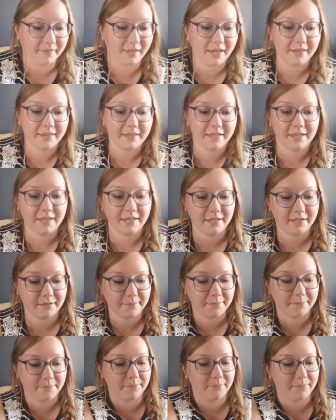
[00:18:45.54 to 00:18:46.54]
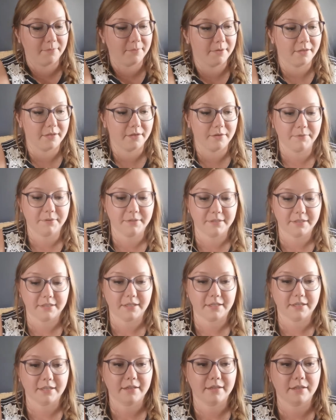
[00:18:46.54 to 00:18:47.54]
and then it was,
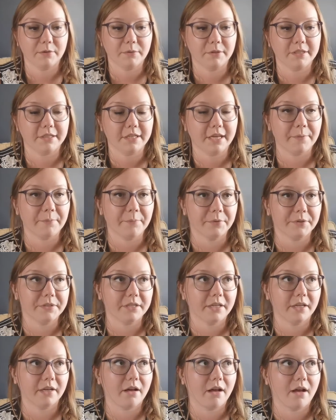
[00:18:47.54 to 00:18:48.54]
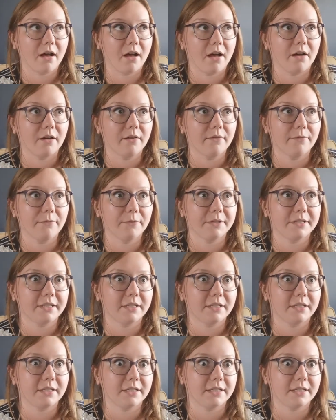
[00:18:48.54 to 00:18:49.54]
they were 10% off with
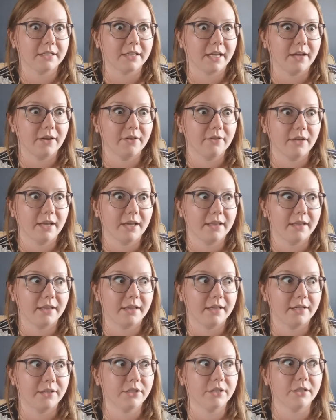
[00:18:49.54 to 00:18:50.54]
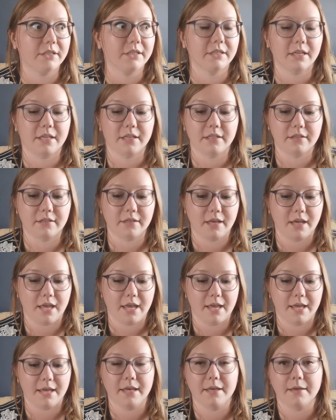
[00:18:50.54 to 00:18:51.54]
the discount, and then she sent
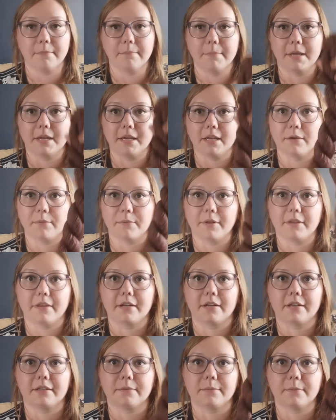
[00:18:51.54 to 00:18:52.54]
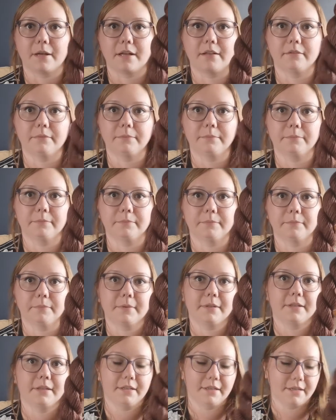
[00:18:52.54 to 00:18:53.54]
a mini with it as well
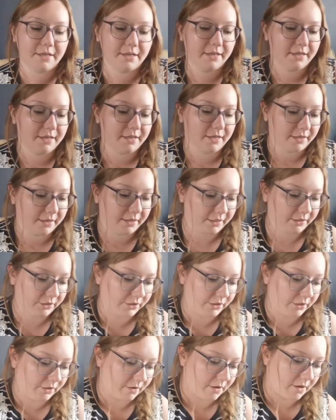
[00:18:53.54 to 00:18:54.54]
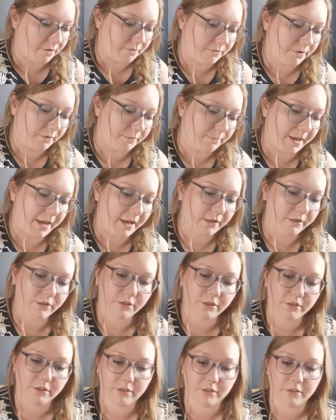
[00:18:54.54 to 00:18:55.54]
that she thought would
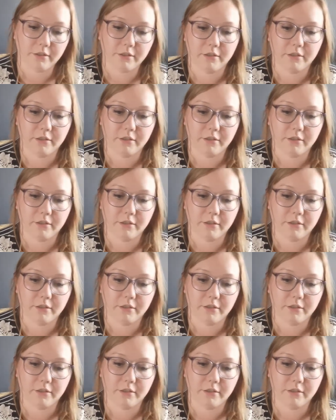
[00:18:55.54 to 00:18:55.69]
match.